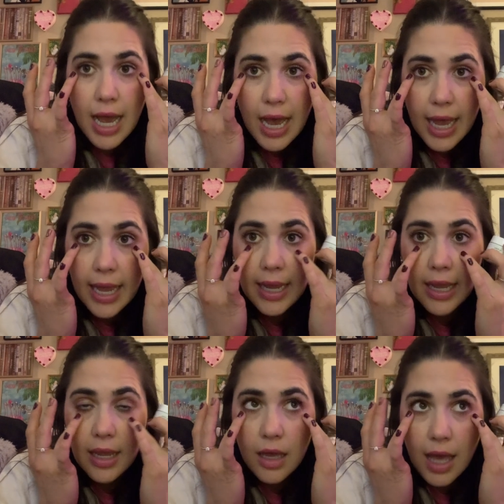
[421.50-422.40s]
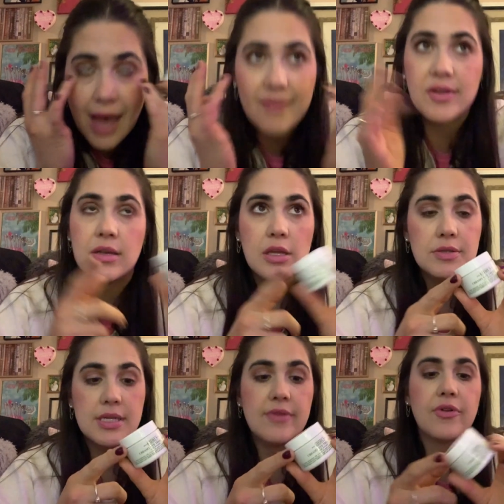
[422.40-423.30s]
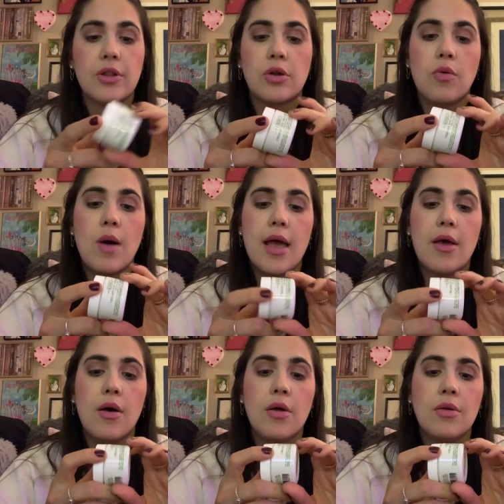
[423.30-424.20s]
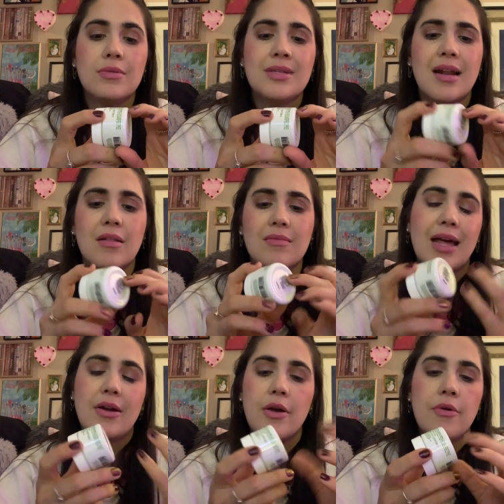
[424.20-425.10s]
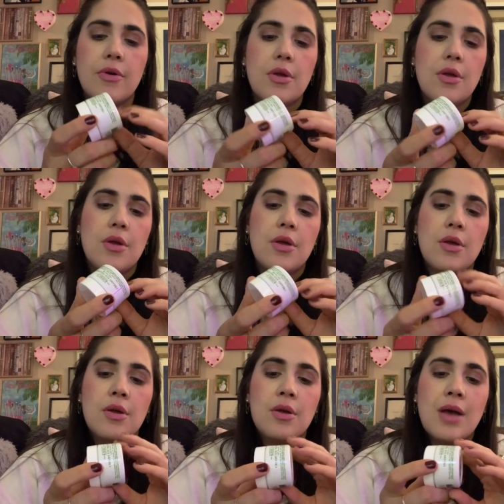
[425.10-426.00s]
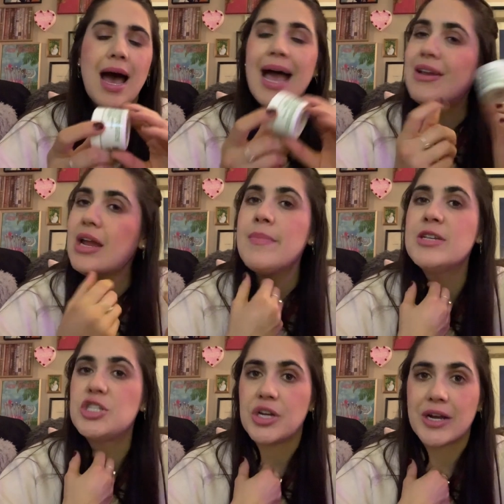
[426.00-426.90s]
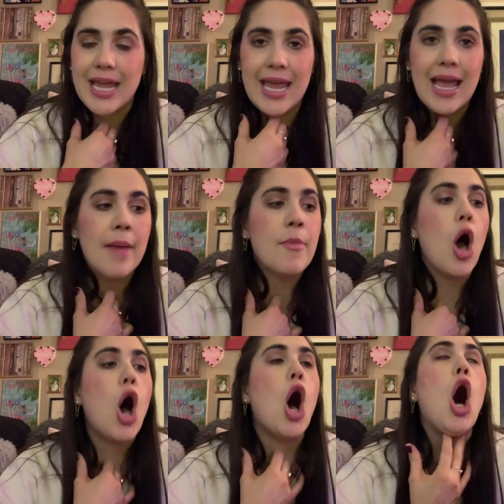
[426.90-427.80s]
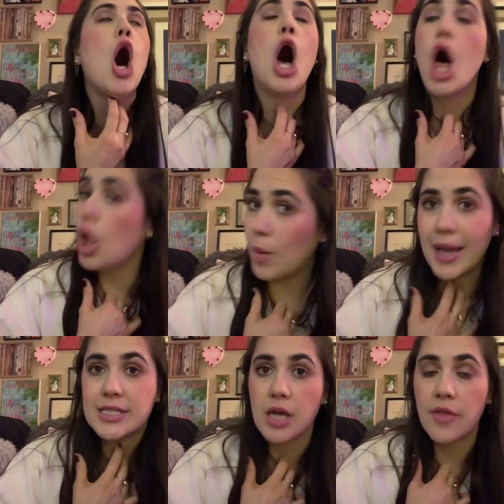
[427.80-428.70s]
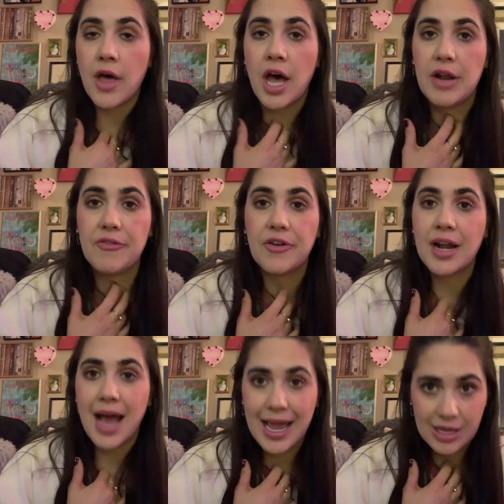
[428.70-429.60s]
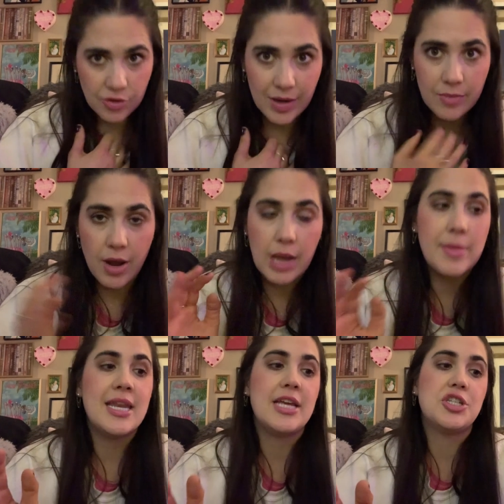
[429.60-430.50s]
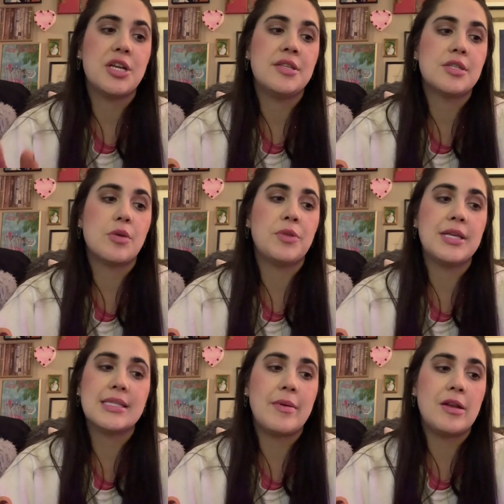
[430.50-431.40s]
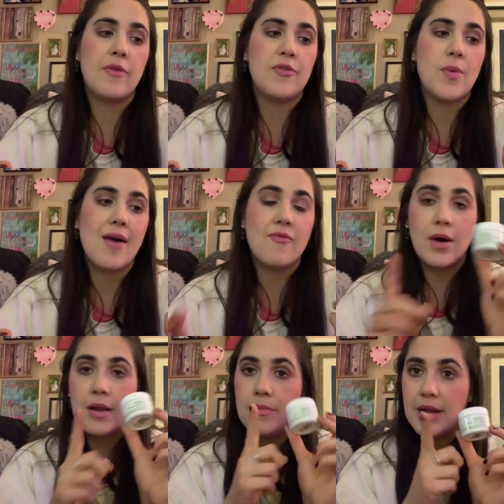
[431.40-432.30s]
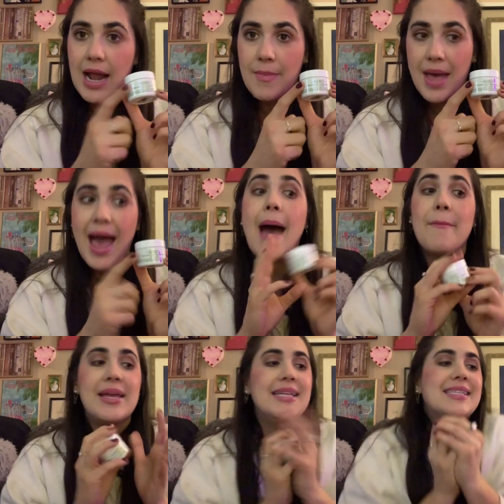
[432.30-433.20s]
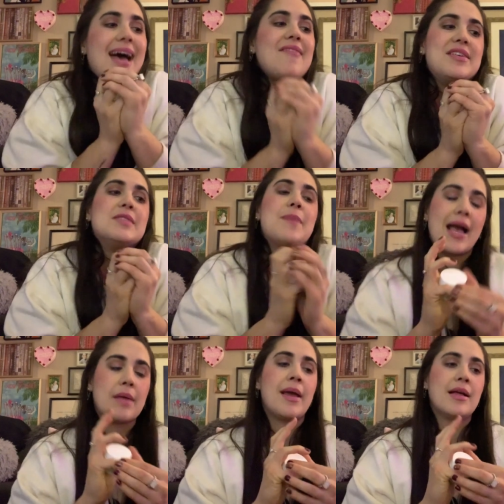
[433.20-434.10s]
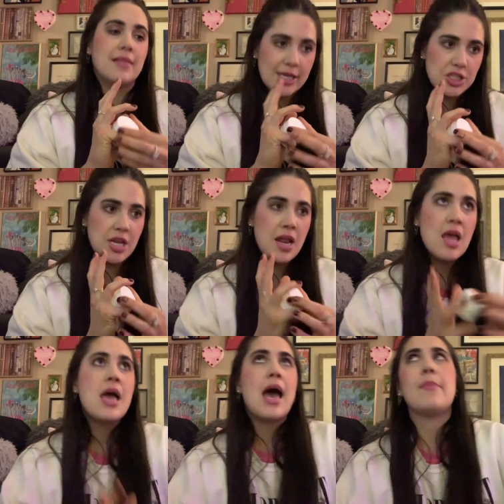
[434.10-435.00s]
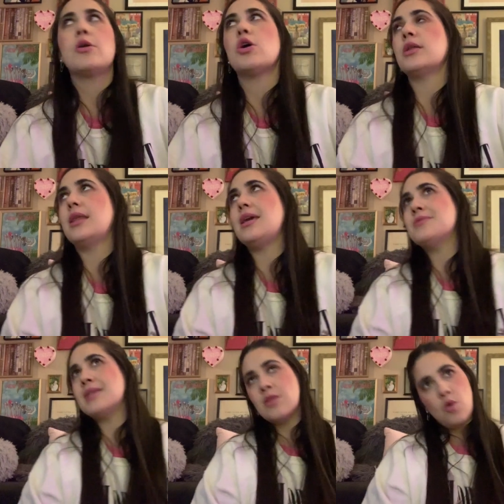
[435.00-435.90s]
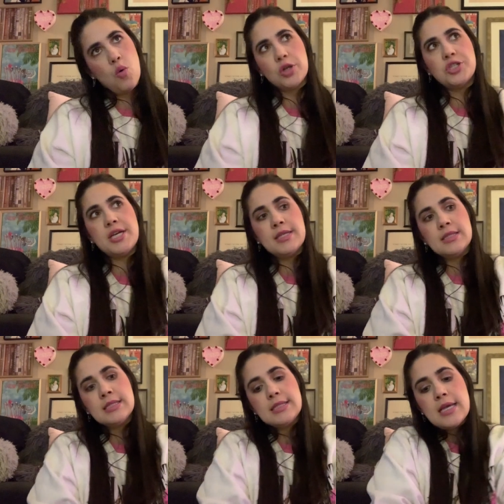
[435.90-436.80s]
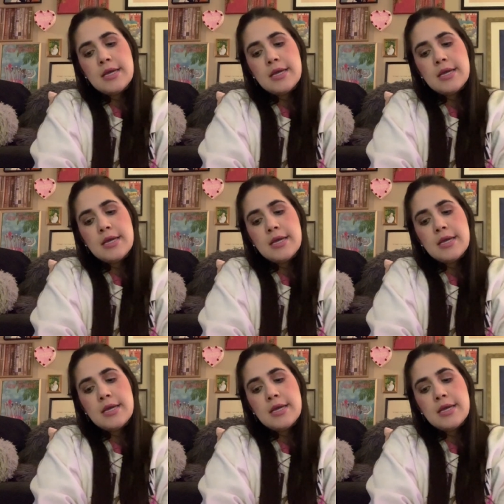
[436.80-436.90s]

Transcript: I haven't used it for a little while. Not, a, I don't know. Eye cream is turkey. I'm always on the hunt for an eye cream recommendation. So please let me know if you have one, but I'm happy to have this back in my collection. I'm currently using the Origins,